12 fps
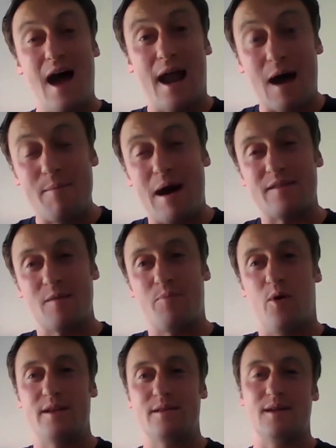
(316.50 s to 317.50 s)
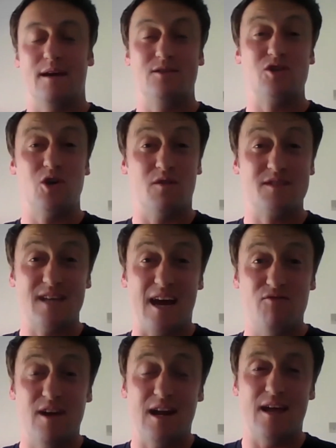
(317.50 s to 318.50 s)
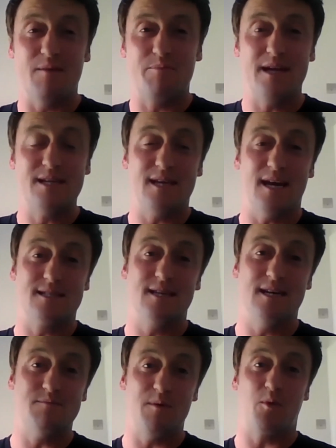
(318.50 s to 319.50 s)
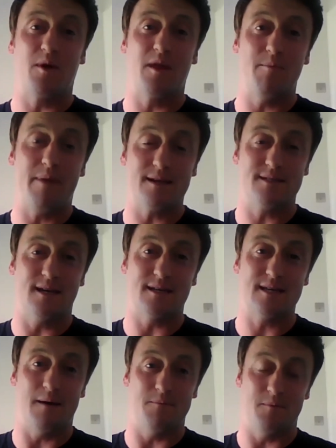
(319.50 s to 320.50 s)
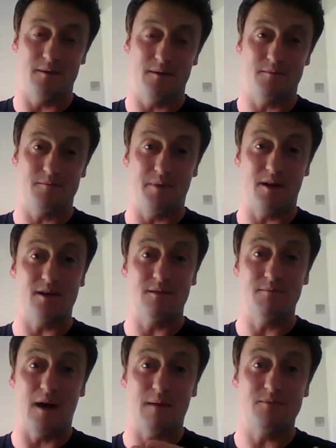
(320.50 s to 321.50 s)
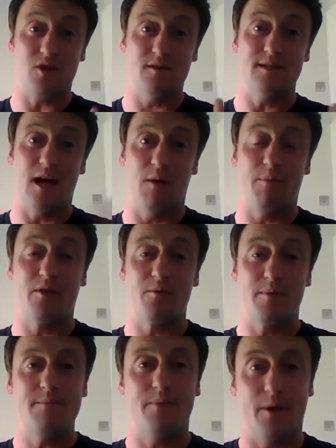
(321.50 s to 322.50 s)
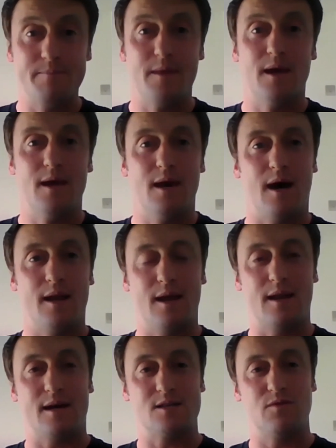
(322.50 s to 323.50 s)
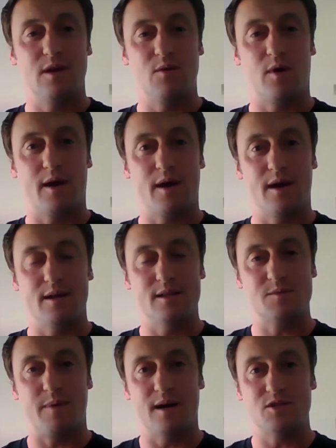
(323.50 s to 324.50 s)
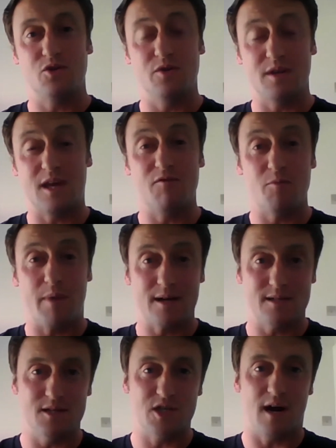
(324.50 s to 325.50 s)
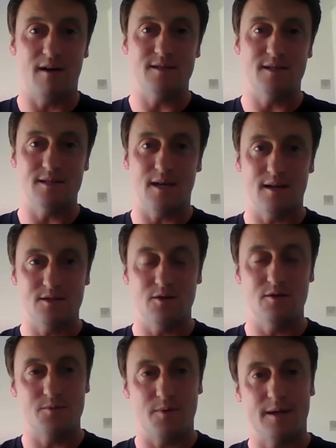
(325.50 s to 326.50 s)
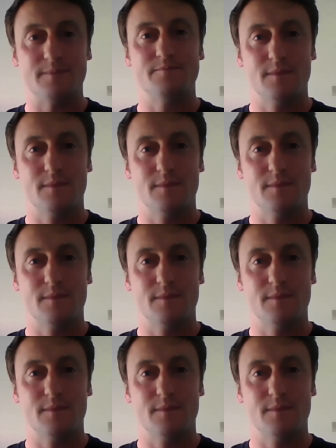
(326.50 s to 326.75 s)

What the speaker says: I'm at the point, you know, of saying really PTSD is maybe one of the best things happening because I'm starting to help other people. And that's really what I inspire to do and giving back to the charities that I do as well.